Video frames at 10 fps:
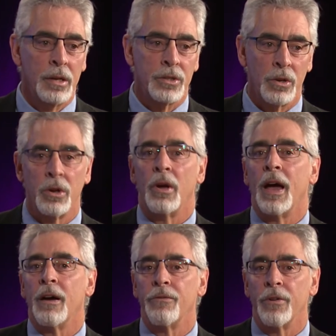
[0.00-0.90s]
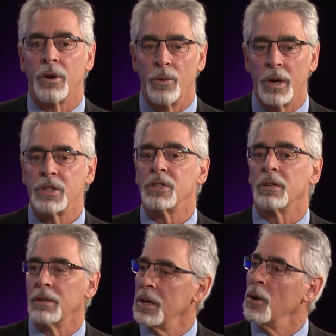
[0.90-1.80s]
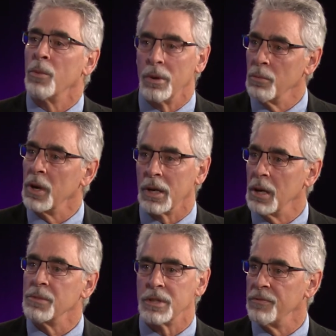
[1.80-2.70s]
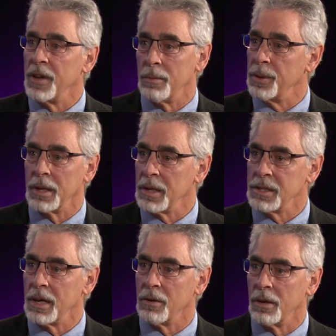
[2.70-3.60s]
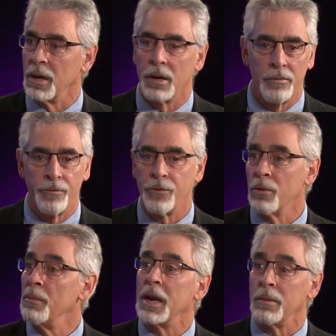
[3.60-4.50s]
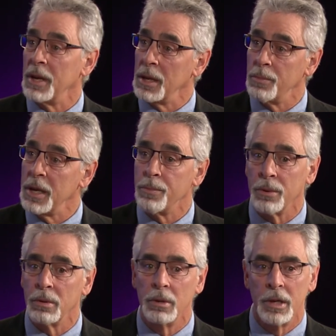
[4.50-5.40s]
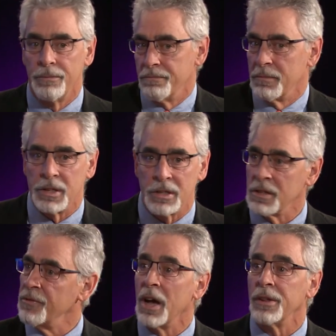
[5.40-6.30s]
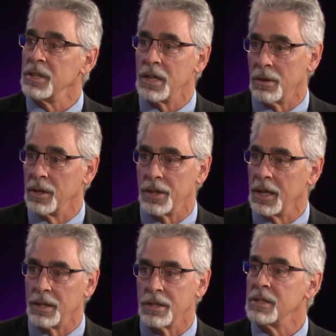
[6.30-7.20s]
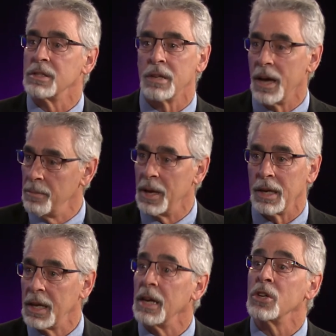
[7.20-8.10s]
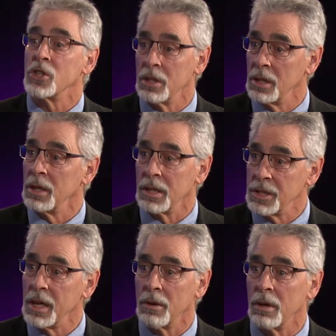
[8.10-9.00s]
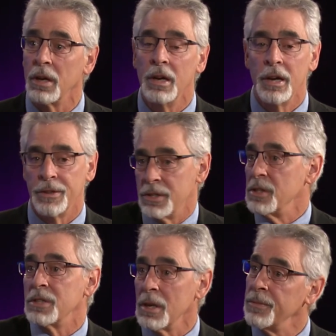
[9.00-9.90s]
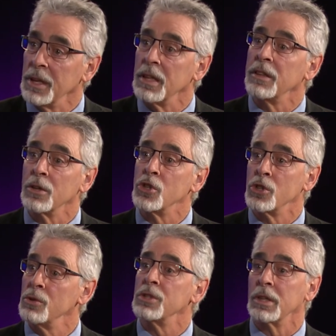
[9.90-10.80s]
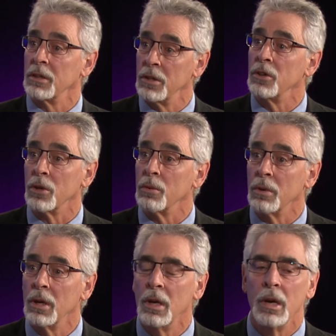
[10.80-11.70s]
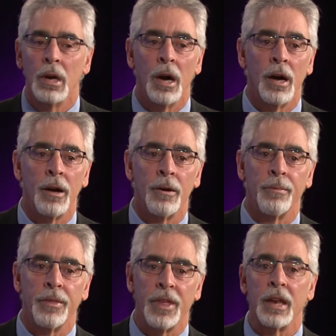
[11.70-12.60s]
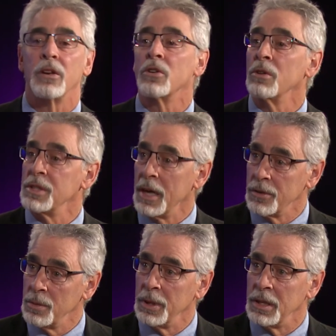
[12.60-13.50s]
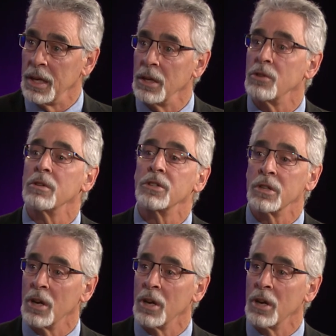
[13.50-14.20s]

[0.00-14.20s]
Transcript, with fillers: So you have a question, you know, when, when it comes to vaping, etc for many, many people, this is a voluntary thing. This is not medication, et cetera. This is something that they're choosing to do. Right. Um, then it turns out to be dangerous.